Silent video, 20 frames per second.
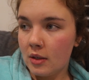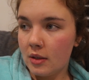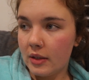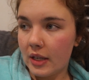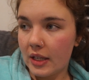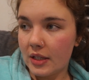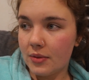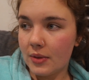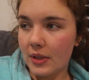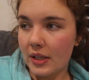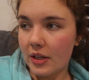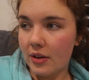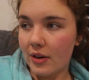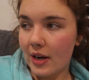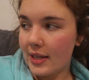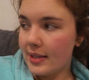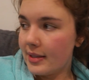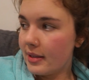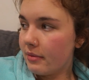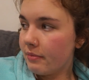That's really
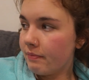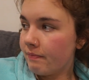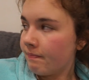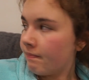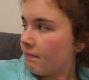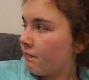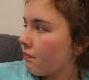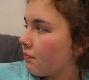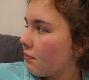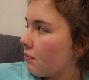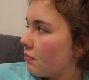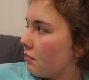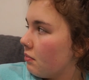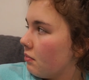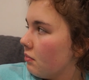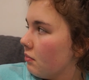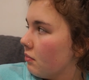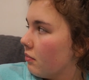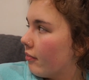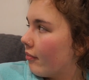crazy.
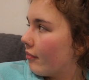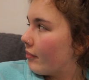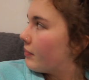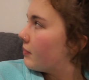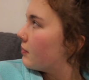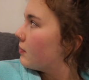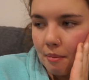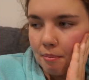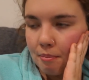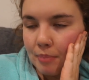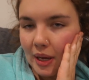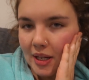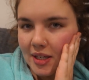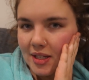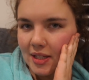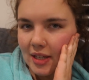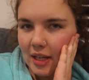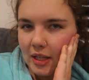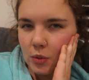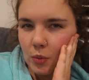
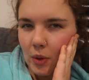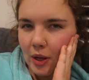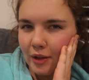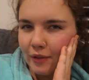But as well,